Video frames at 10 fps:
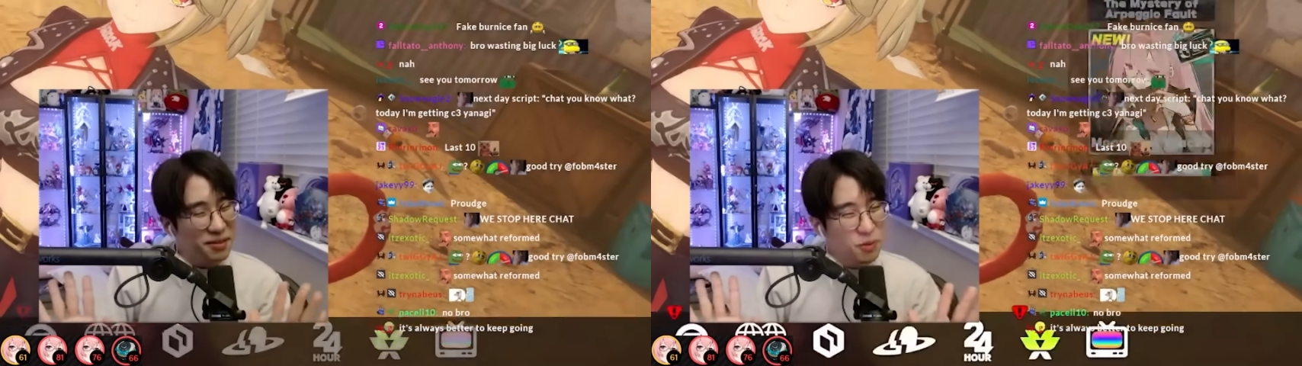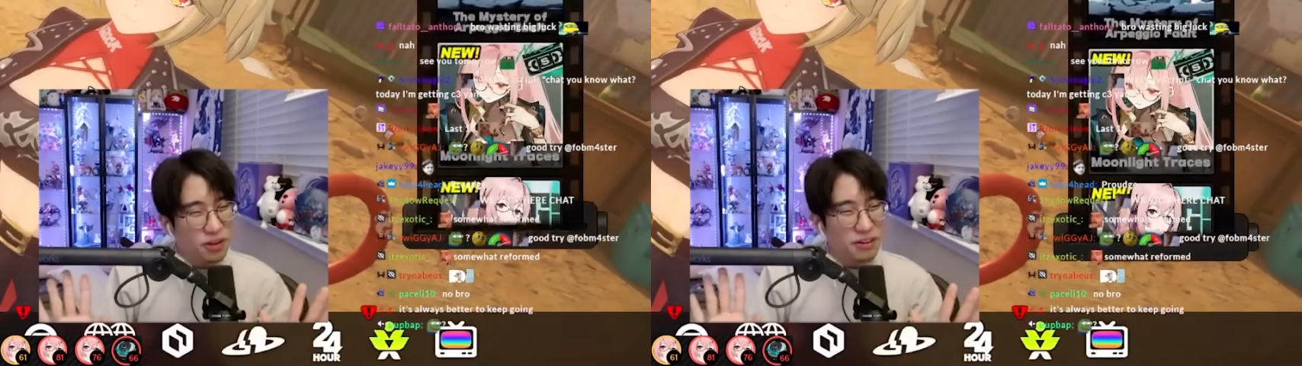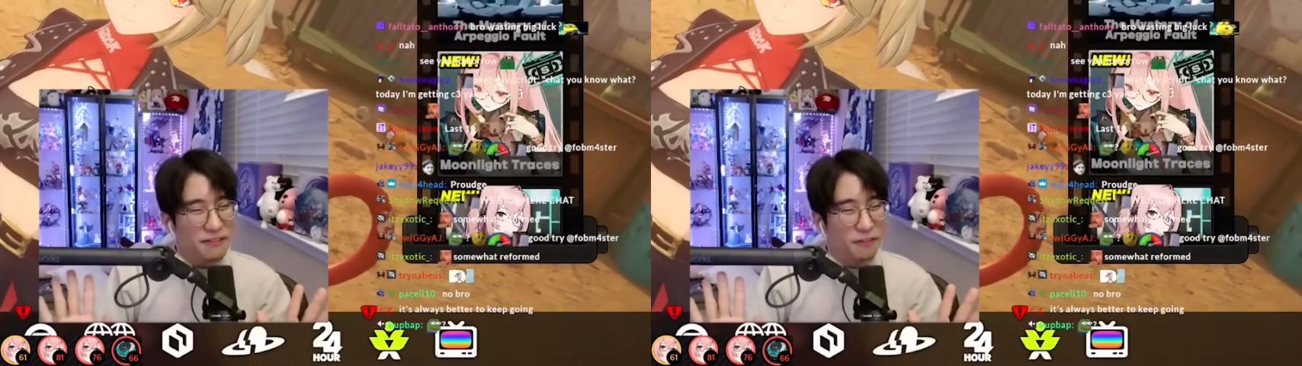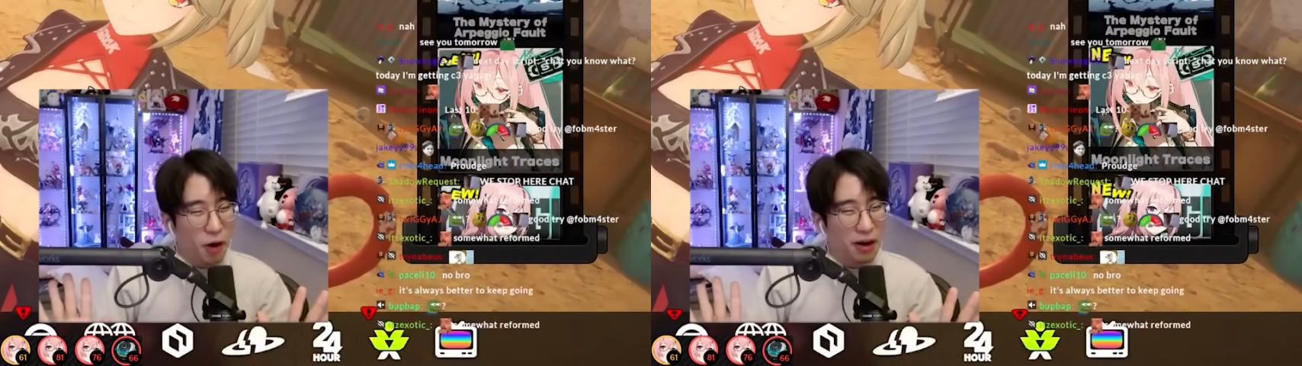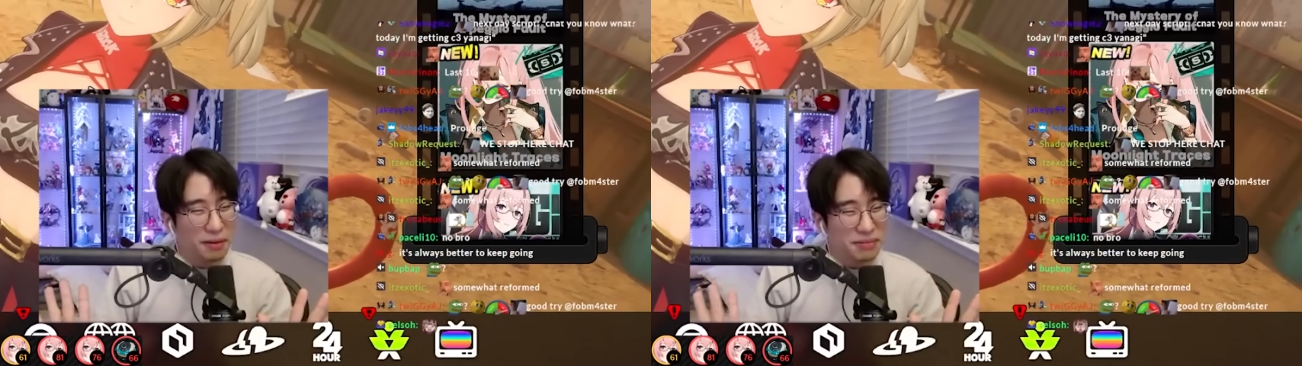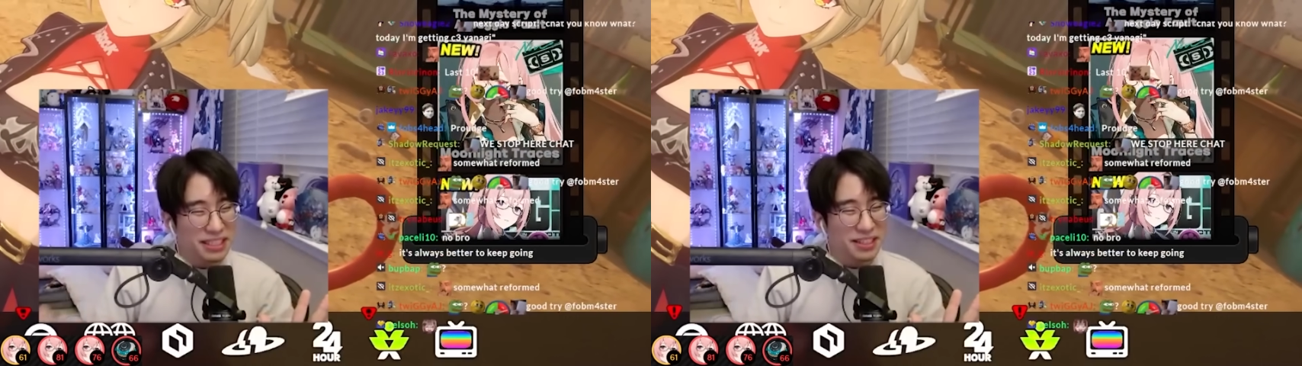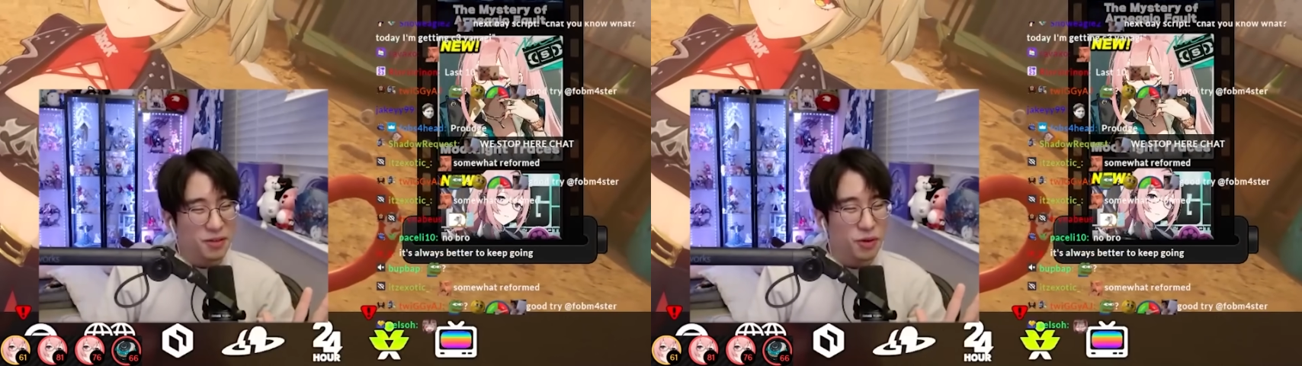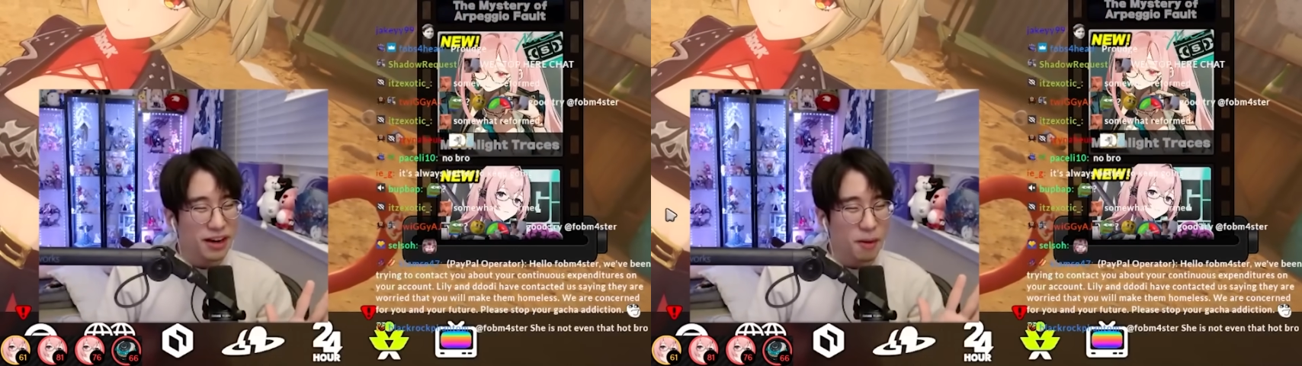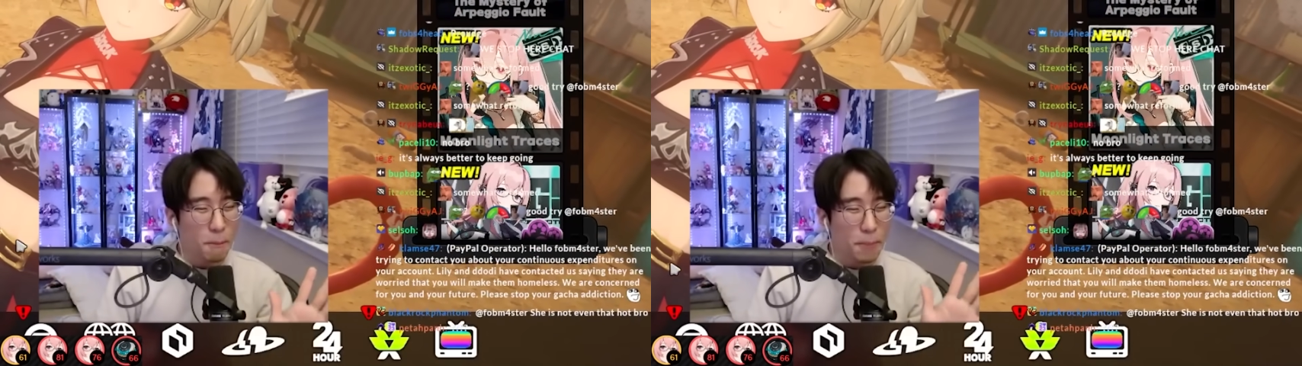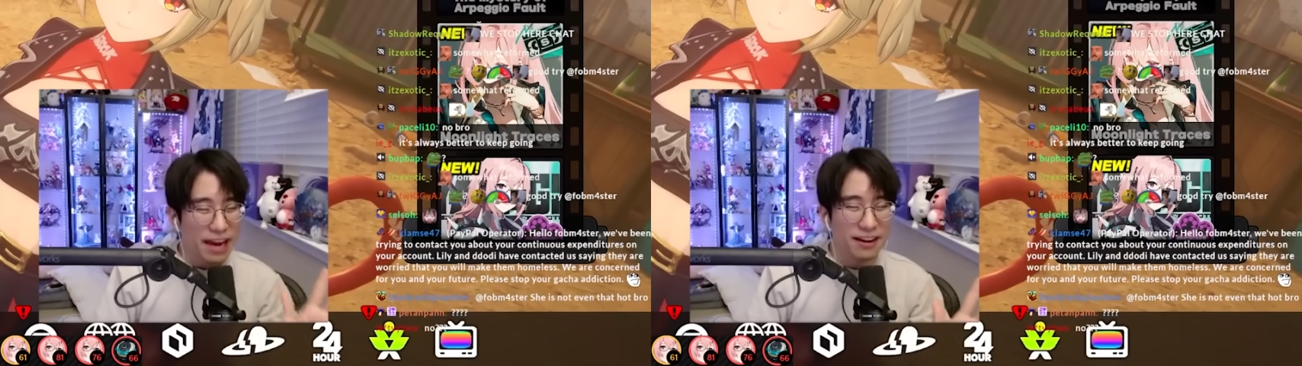We're reformed, we are
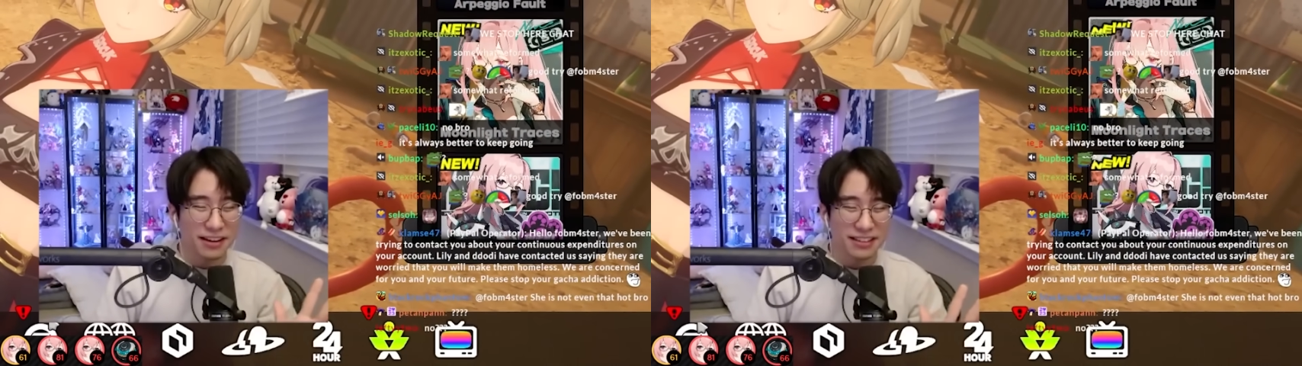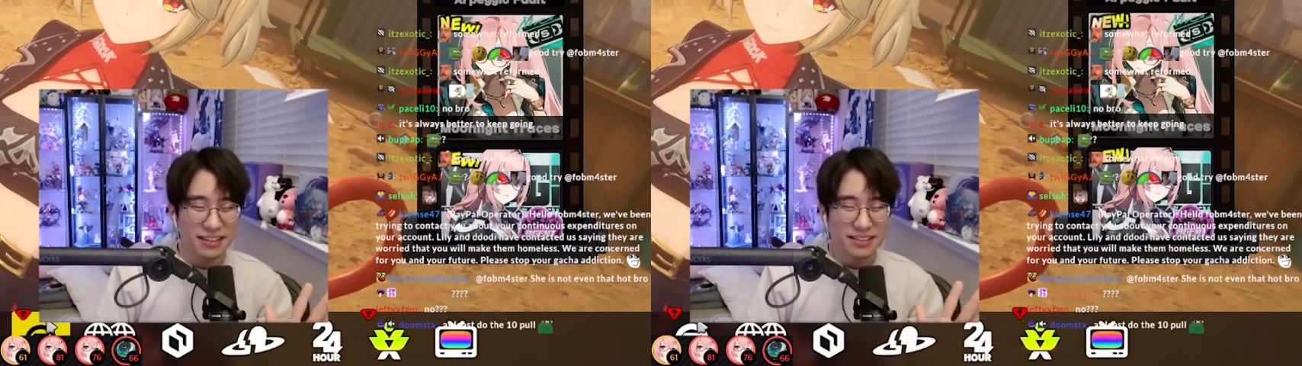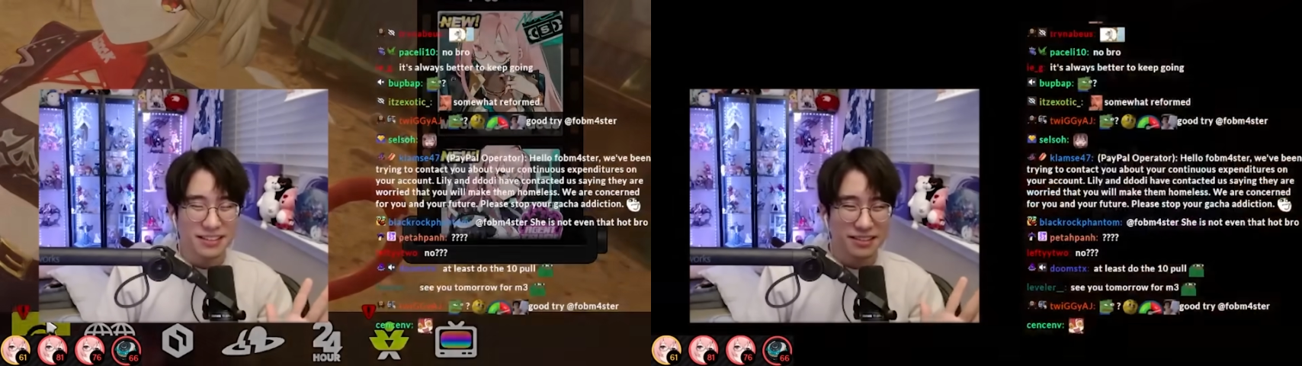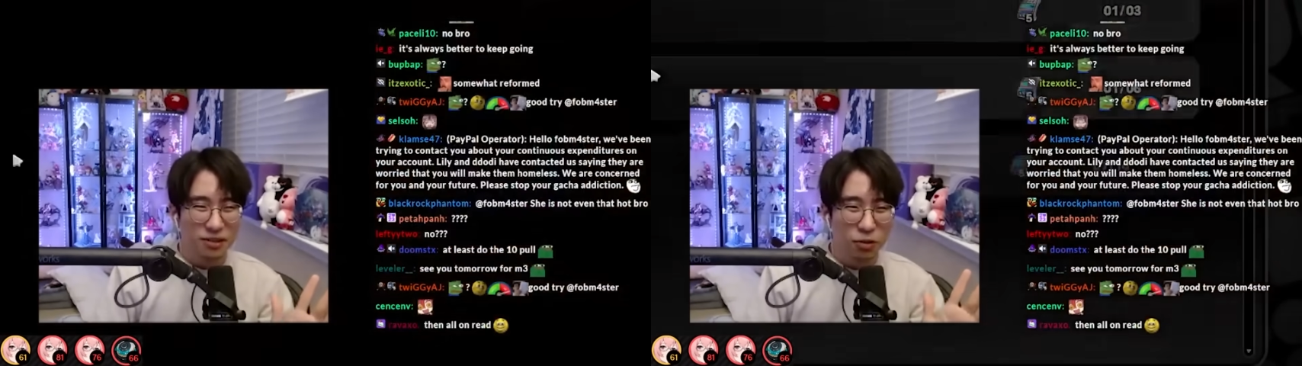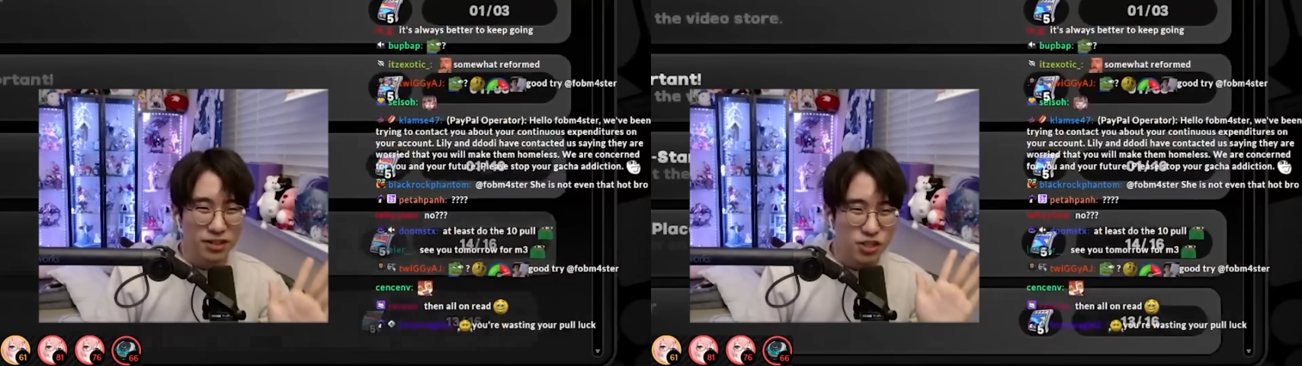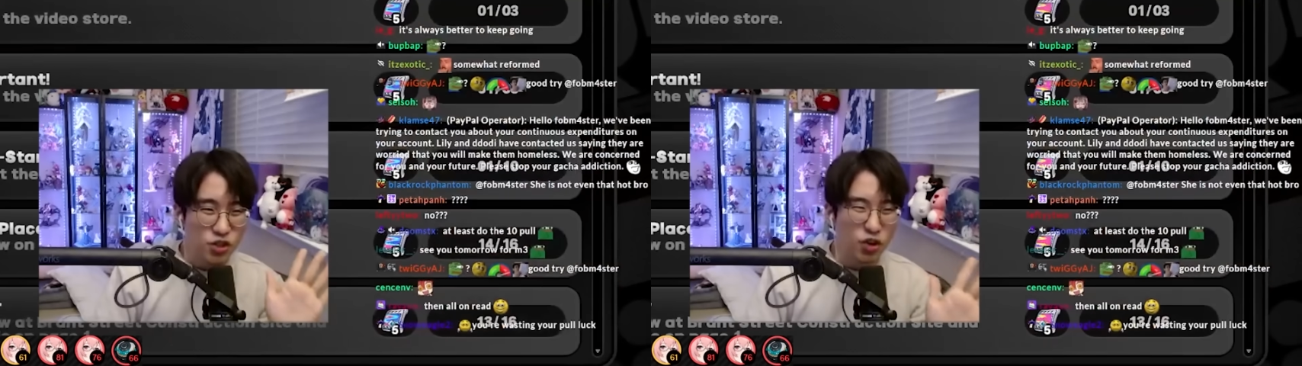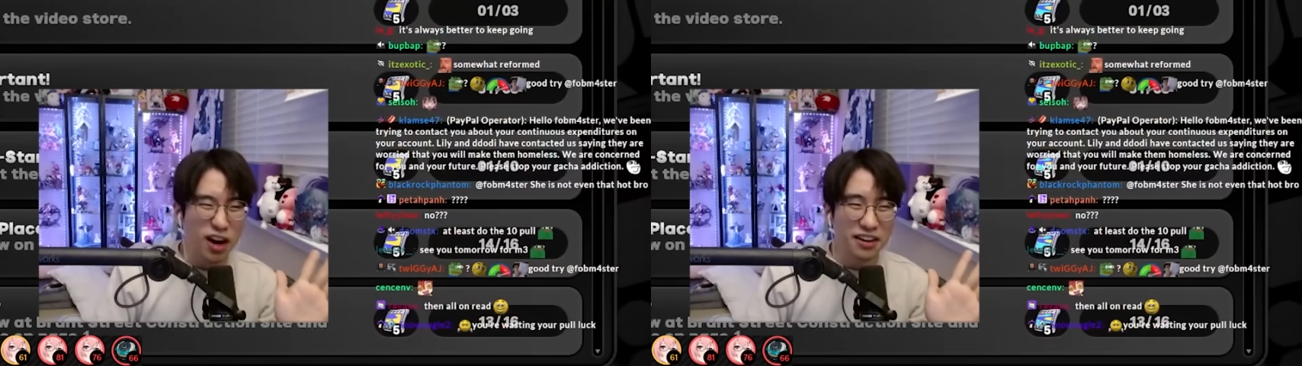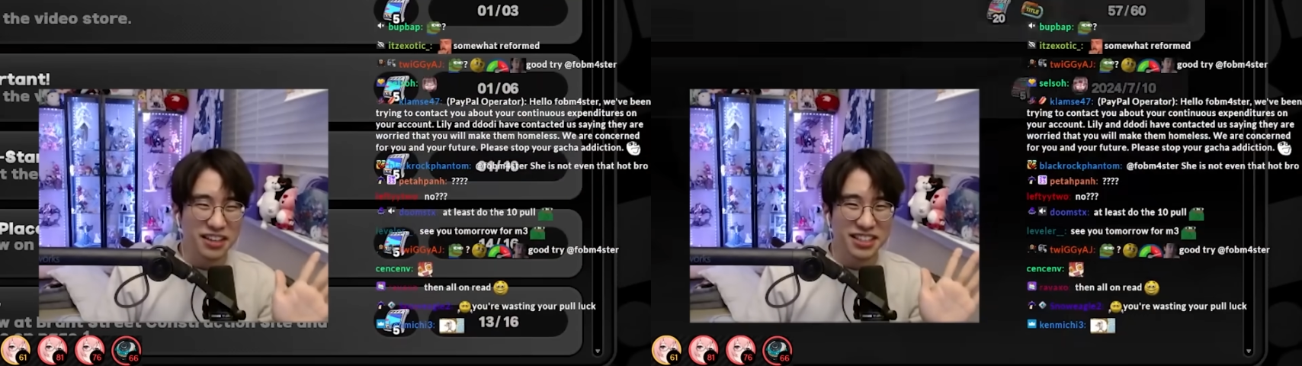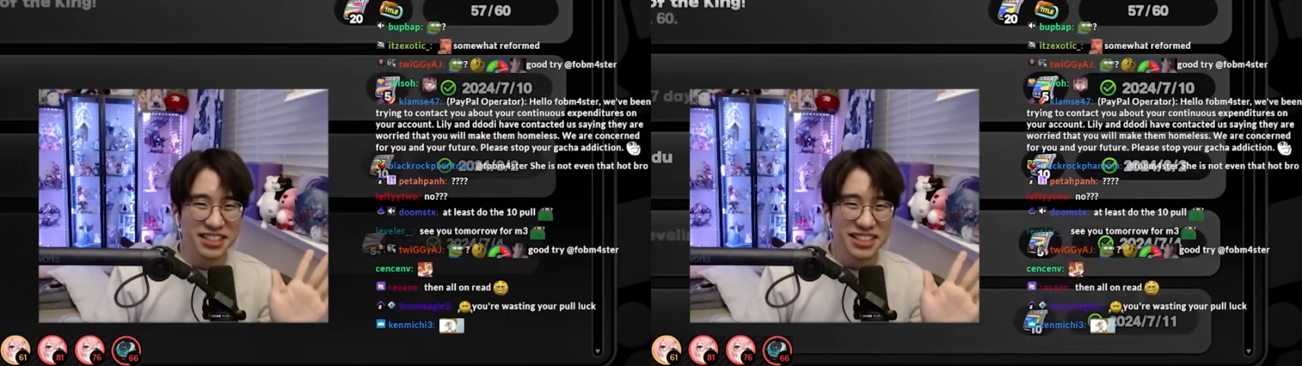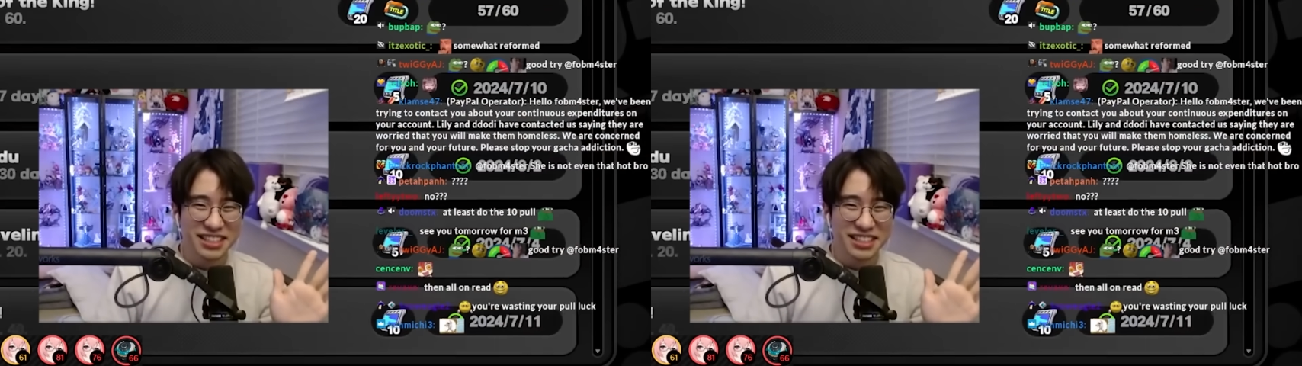better, we're stronger.